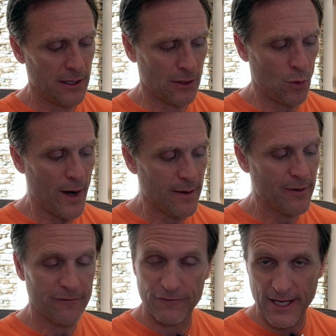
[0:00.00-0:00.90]
quite a
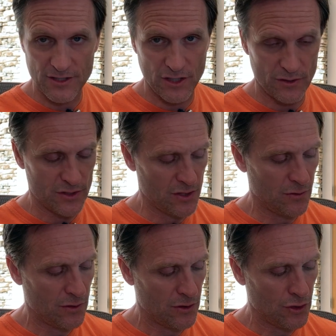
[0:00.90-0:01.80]
bit of flex here, so
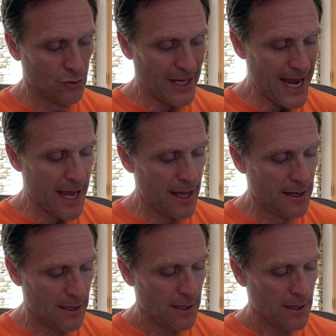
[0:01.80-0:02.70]
you
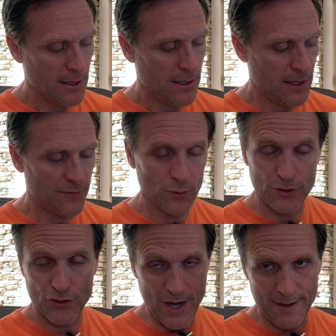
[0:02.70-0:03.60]
can, if you were
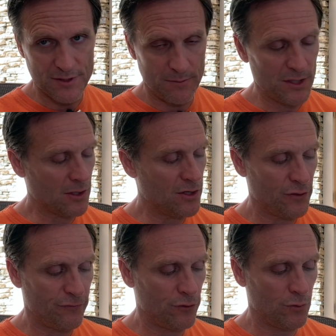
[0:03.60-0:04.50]
to drop something on
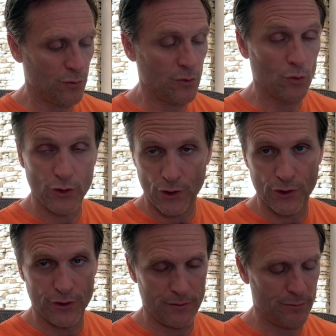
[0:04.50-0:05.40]
your foot, it would
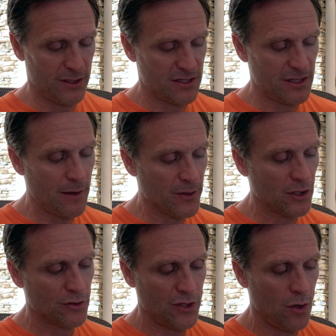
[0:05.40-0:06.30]
hurt. But stubbing
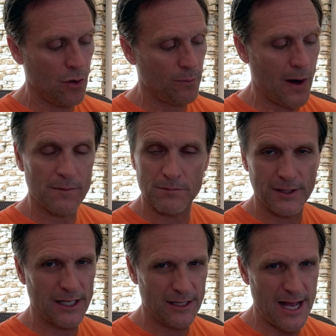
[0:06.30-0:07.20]
your toe,
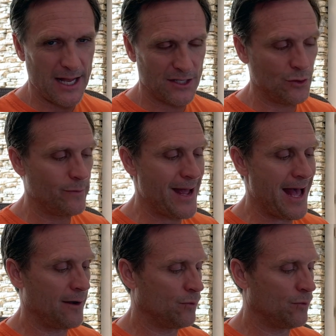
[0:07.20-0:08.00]
probably not too bad. It